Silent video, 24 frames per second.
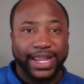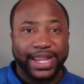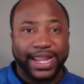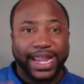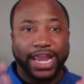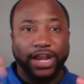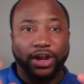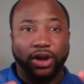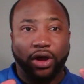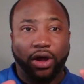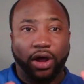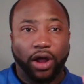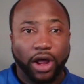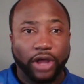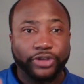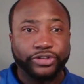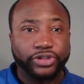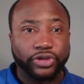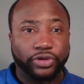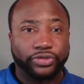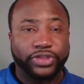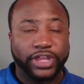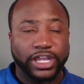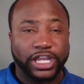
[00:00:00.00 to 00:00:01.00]
And
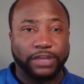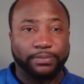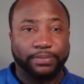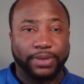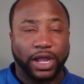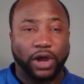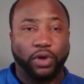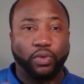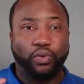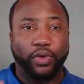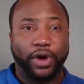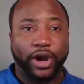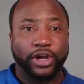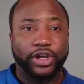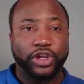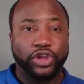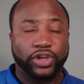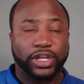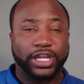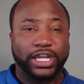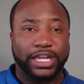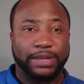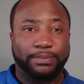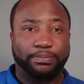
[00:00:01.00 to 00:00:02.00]
also think about where you
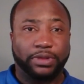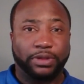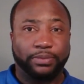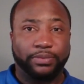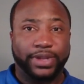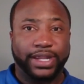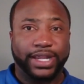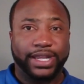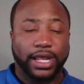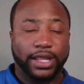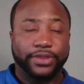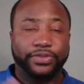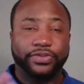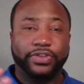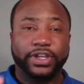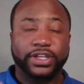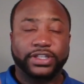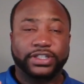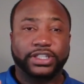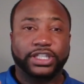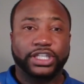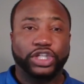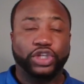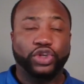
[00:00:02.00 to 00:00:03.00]
can implement
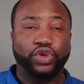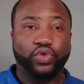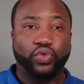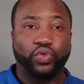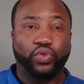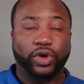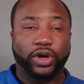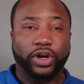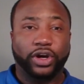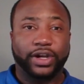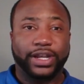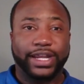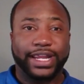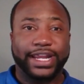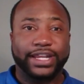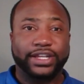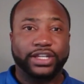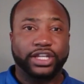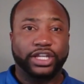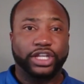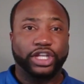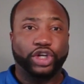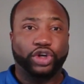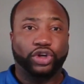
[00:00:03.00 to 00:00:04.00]
this cue word
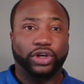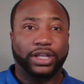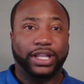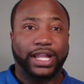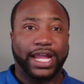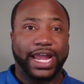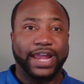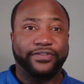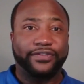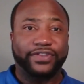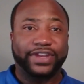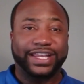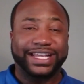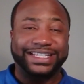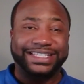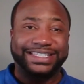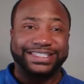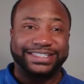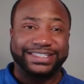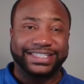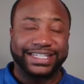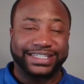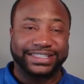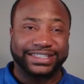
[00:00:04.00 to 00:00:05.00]
into your life
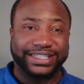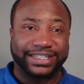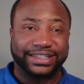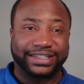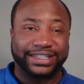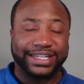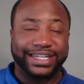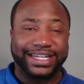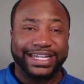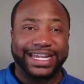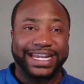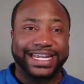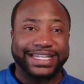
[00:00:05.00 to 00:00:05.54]
consistently,